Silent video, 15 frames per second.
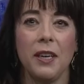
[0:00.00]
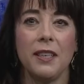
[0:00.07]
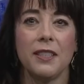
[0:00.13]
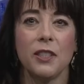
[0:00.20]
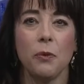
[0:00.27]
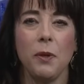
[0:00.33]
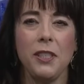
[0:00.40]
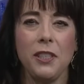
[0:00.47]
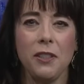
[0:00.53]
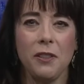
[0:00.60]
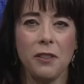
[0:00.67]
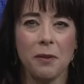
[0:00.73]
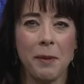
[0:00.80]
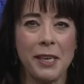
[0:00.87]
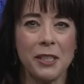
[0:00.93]
So, what do you
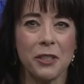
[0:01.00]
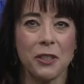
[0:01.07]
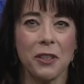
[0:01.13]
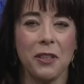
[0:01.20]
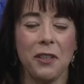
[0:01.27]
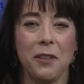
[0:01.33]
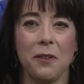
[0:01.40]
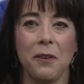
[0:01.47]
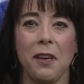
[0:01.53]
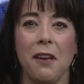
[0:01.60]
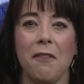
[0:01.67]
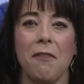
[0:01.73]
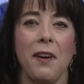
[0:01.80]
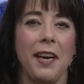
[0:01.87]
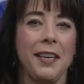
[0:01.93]
do to make sure you
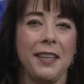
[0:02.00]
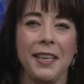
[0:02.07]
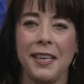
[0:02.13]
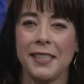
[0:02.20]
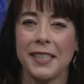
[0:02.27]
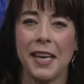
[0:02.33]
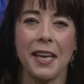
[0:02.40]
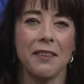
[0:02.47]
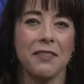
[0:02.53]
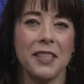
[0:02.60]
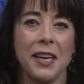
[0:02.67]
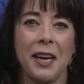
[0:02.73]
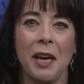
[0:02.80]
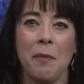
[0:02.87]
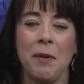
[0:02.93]
find things ahead of
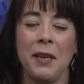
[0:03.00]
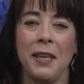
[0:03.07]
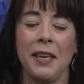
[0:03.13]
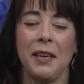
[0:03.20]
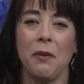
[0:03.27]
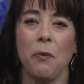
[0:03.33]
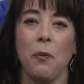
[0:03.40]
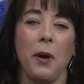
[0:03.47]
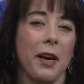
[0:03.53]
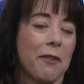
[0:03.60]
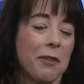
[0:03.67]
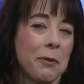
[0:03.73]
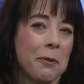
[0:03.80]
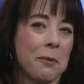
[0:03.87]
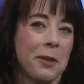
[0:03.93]
time and get what
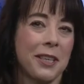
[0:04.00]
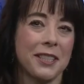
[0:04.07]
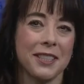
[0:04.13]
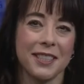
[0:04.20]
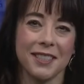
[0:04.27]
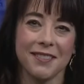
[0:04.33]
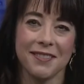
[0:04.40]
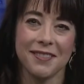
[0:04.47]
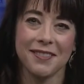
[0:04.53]
everyone wants?